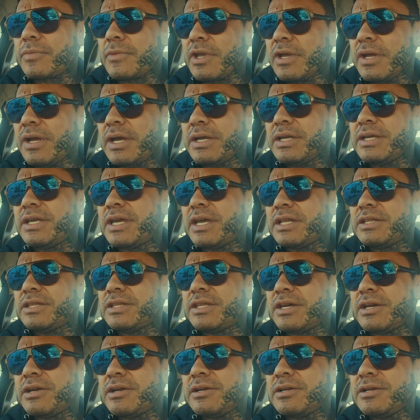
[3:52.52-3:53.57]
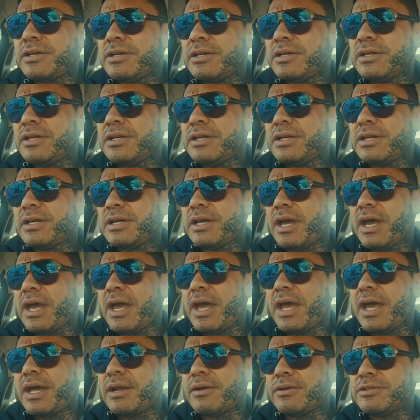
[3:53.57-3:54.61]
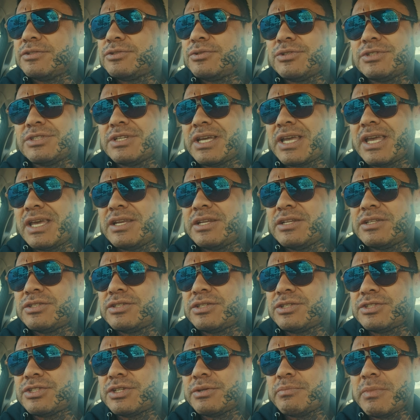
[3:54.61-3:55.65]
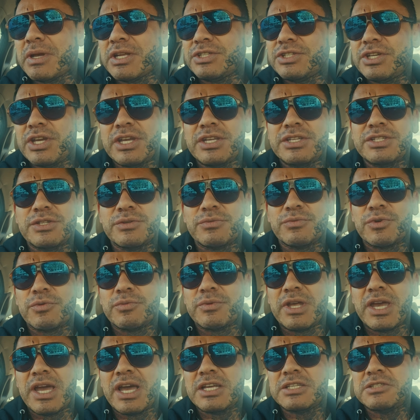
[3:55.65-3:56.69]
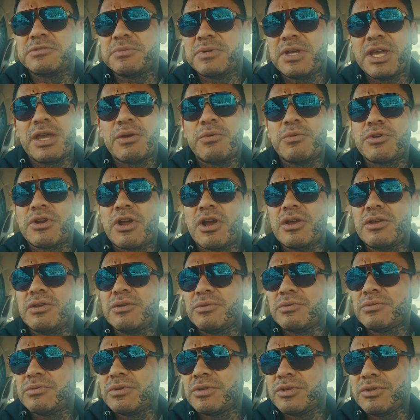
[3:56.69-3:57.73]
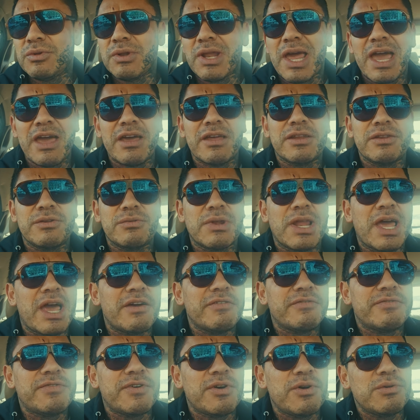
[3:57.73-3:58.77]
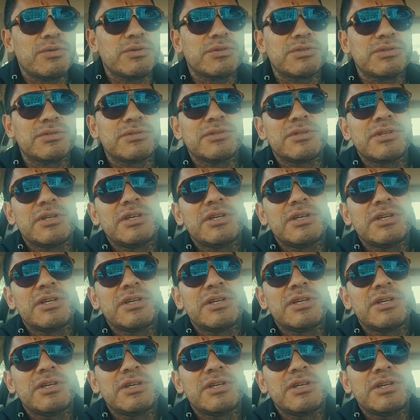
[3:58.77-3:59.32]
I get there, and as soon as I get into my changing room, they ask me, hey, what are you? Are you Latin folks?